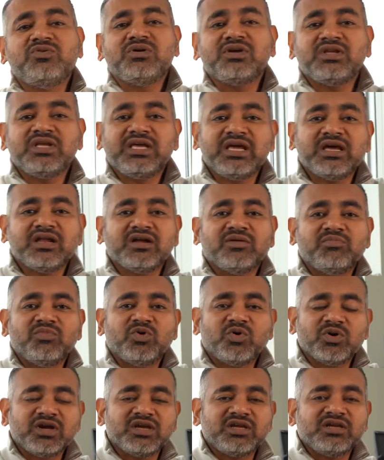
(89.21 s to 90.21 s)
can get a
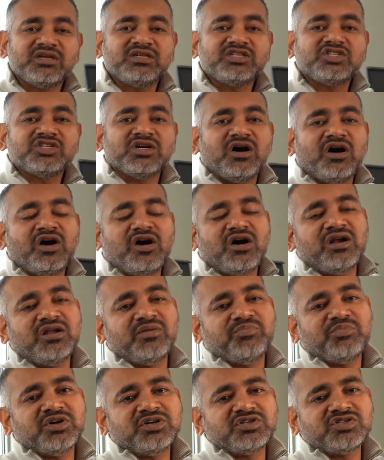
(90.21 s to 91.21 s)
mortgage on a
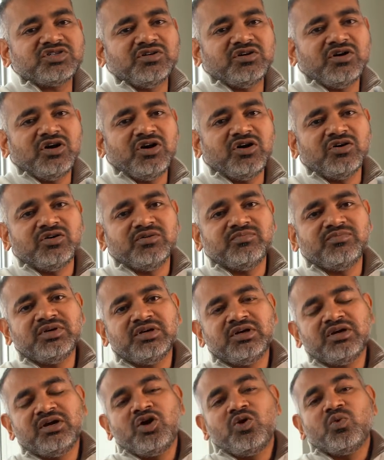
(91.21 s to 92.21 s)
personal home
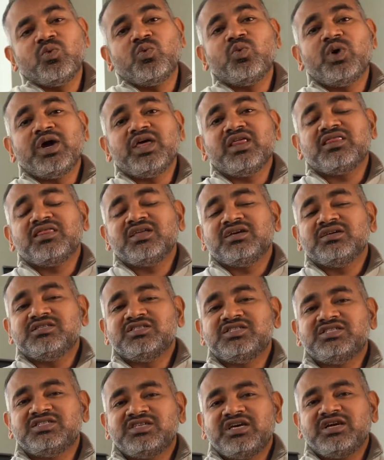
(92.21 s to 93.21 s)
with
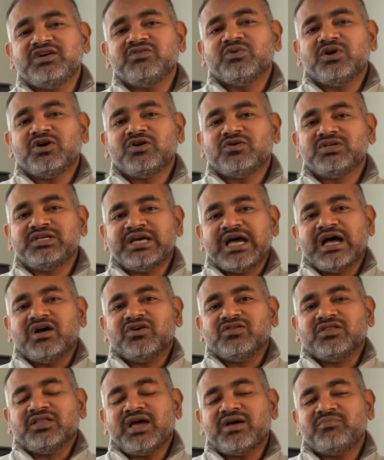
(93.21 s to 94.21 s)
zero
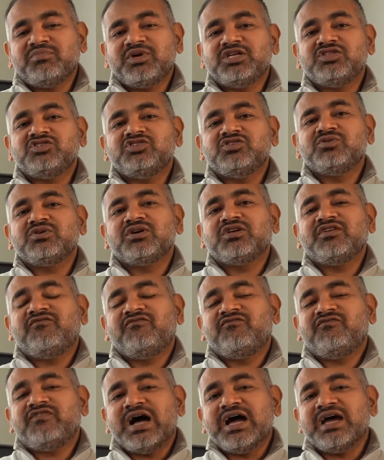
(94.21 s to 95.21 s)
down. That means you can
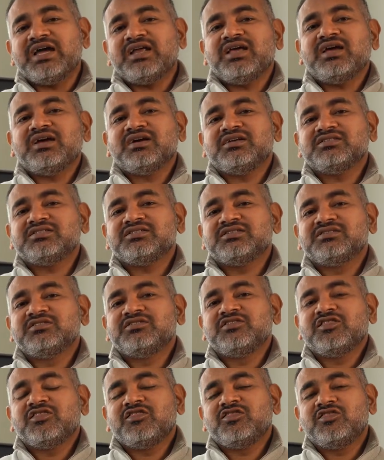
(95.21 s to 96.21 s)
finance
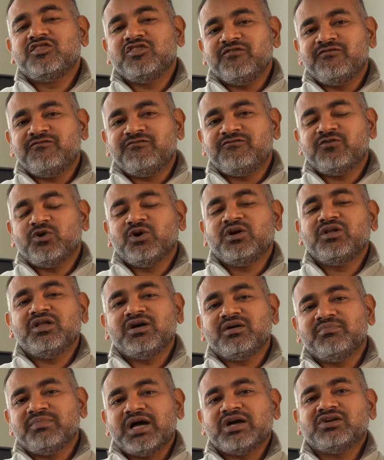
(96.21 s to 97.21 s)
the full
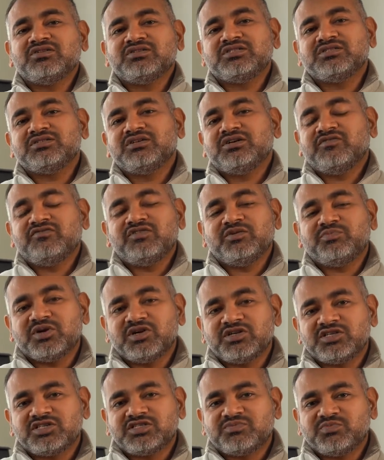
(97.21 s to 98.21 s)
amount of the
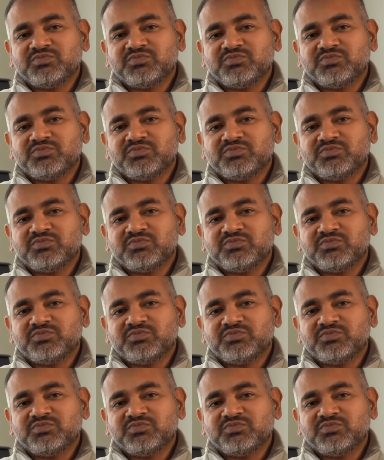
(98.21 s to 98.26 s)
purchase